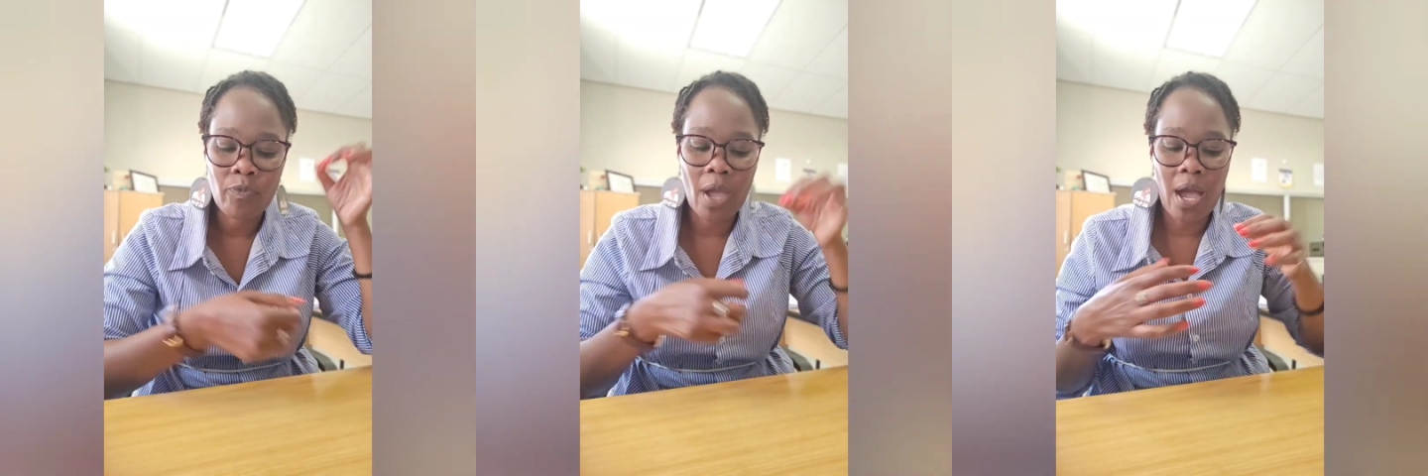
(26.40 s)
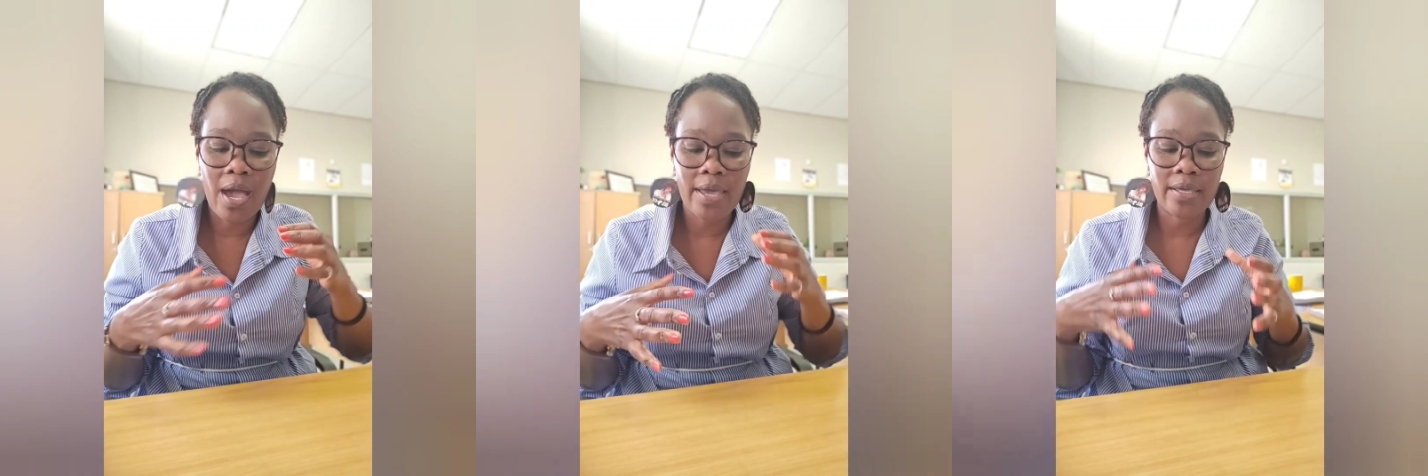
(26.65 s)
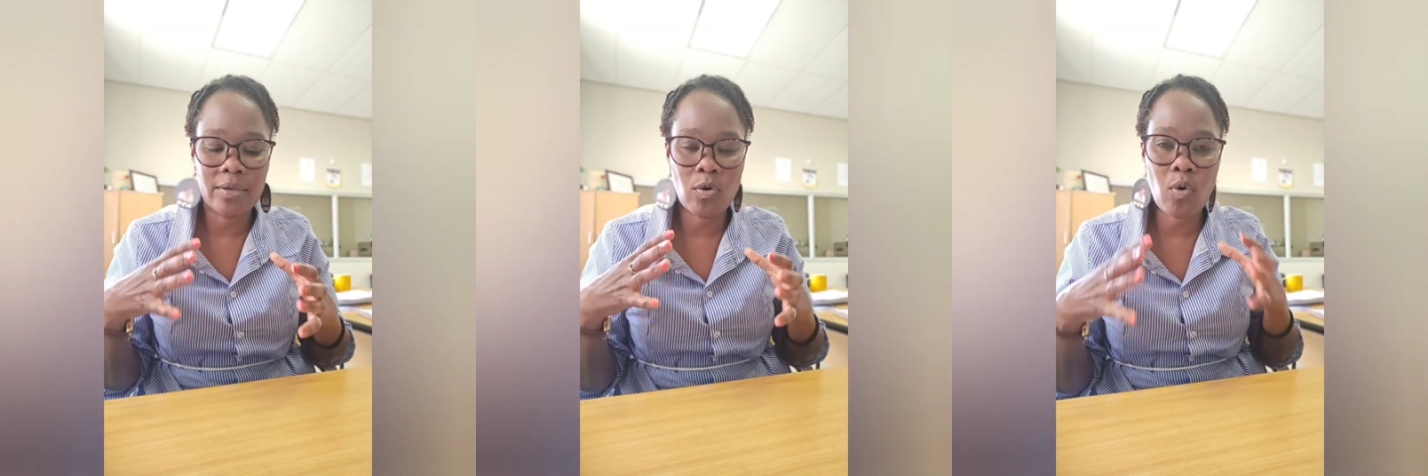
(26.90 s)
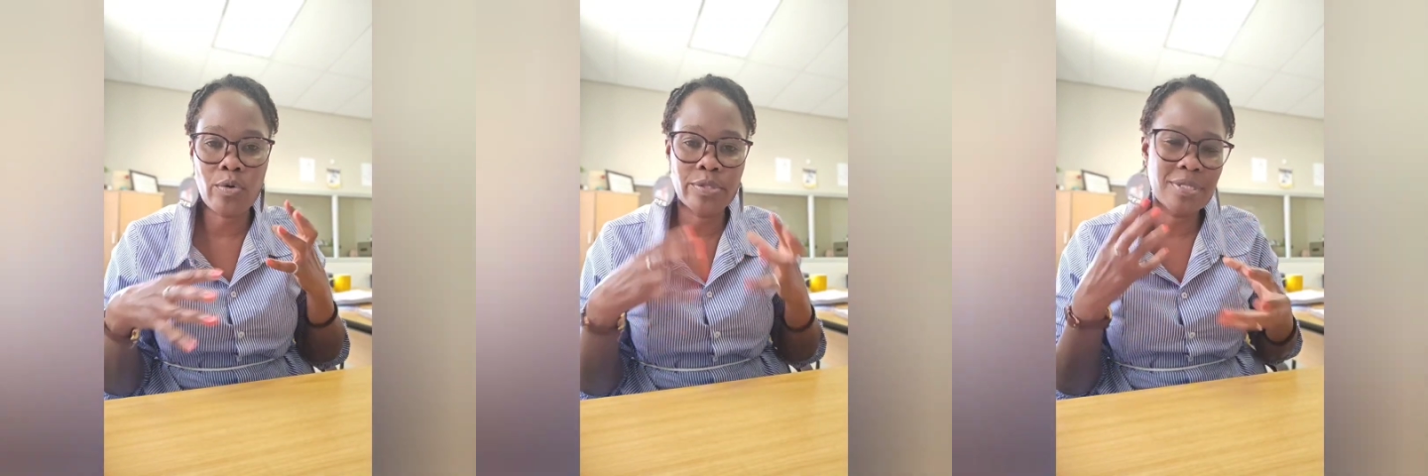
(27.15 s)
I
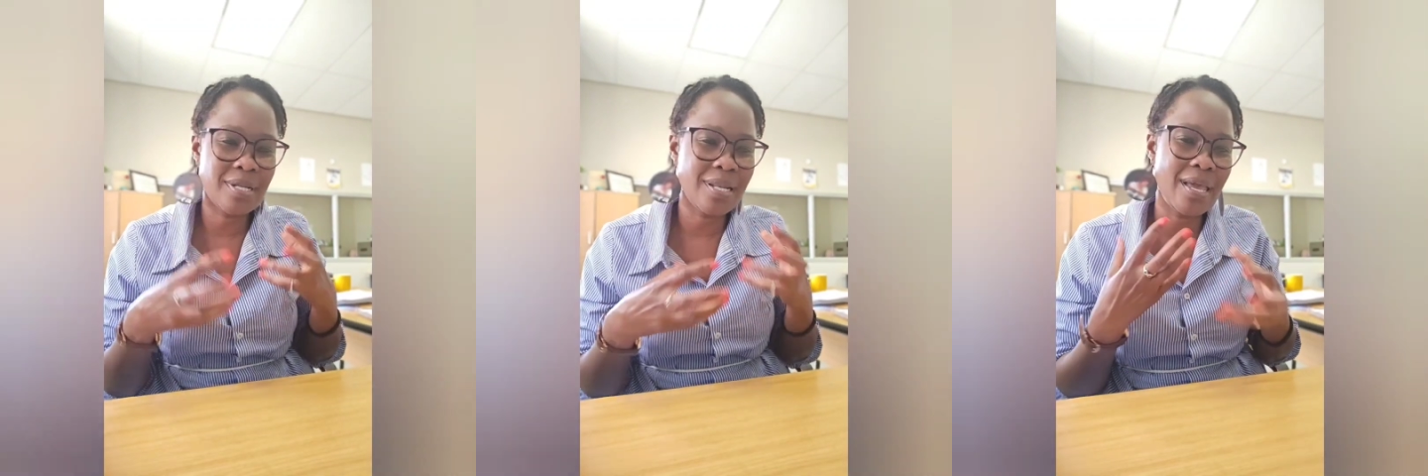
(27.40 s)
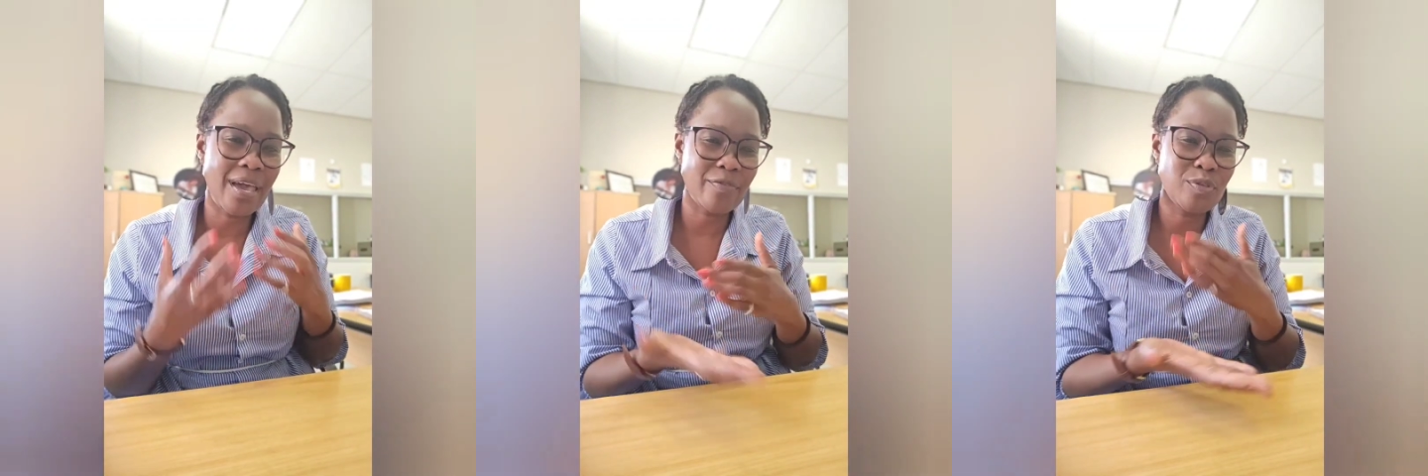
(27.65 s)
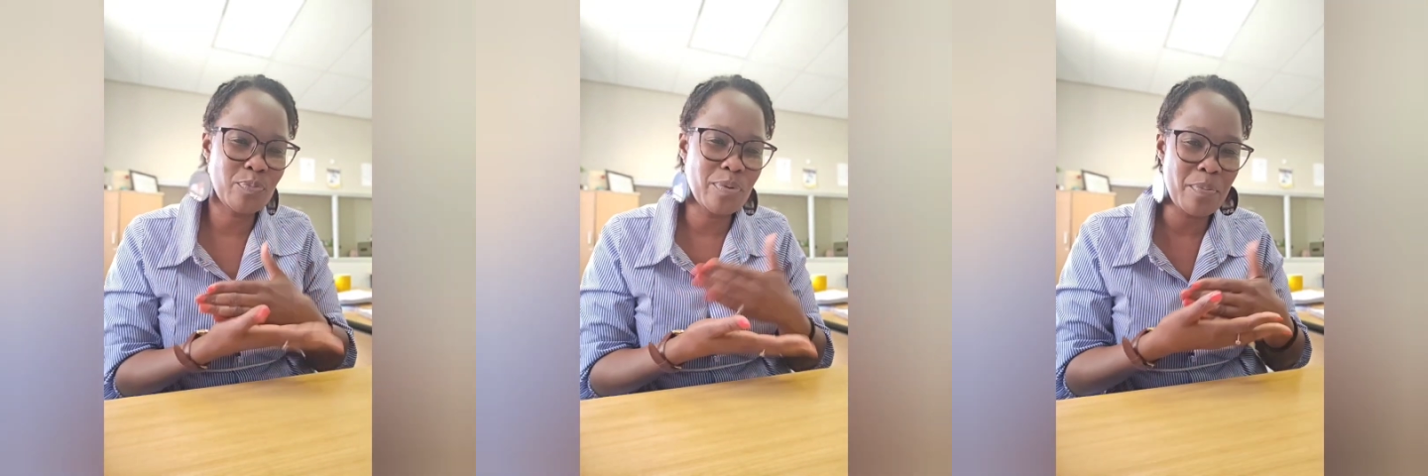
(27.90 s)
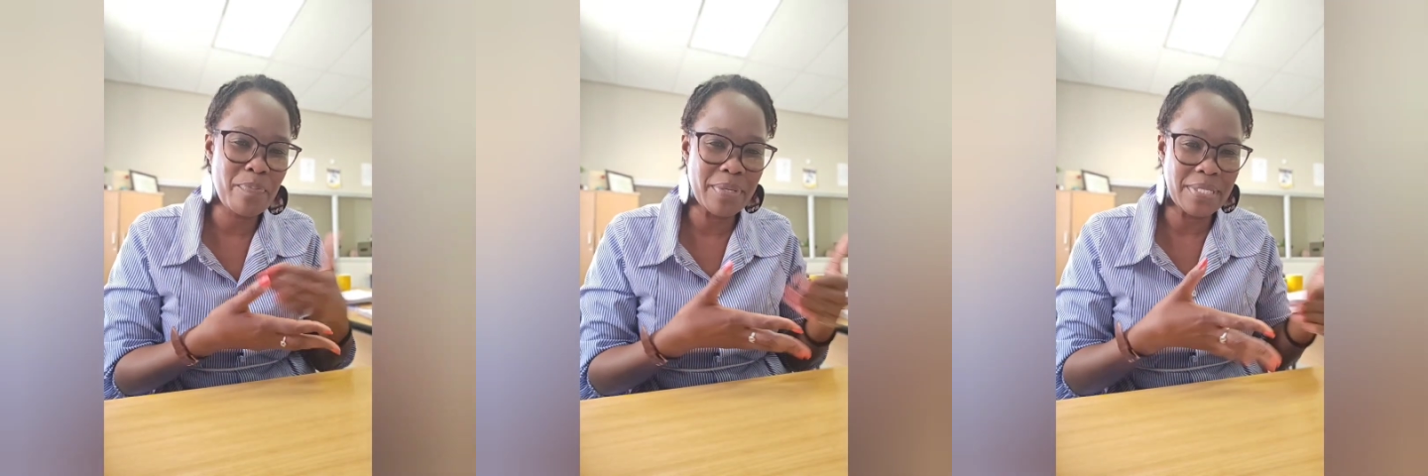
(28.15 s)
constantly have to be
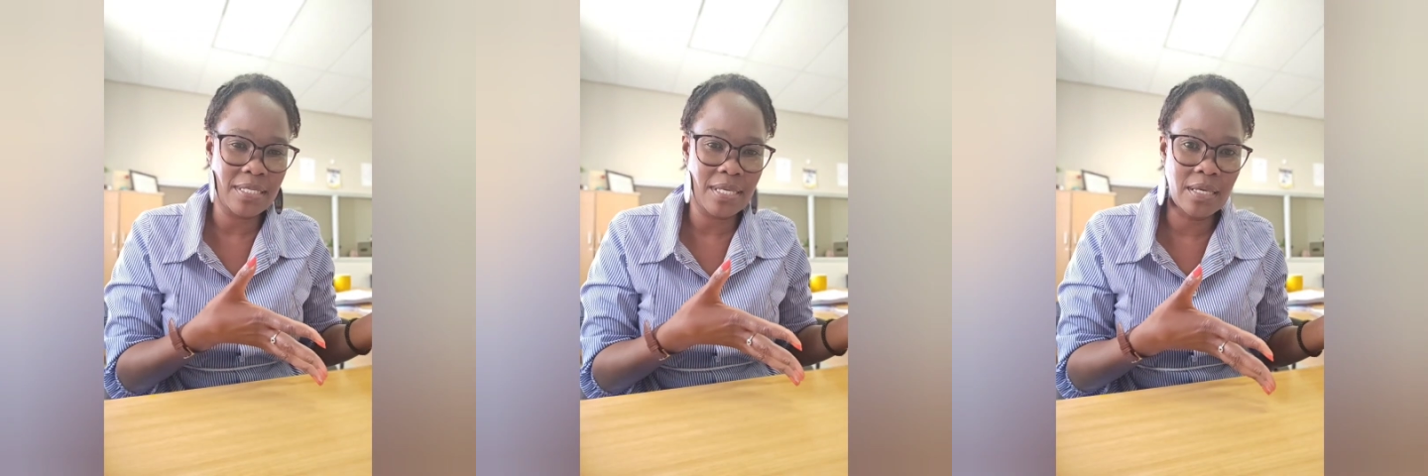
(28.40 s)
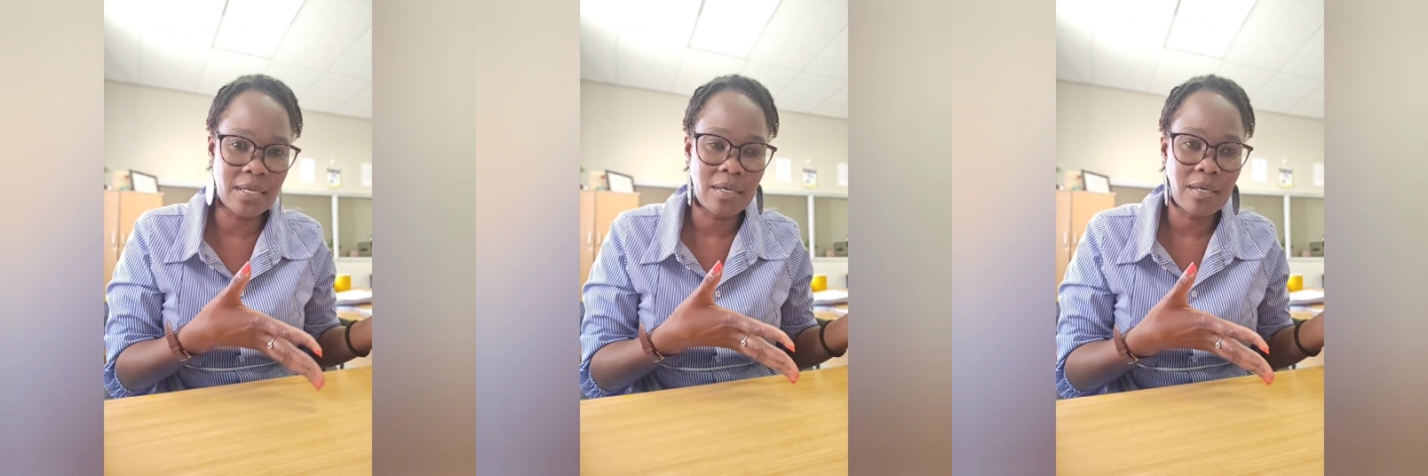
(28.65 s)
busy,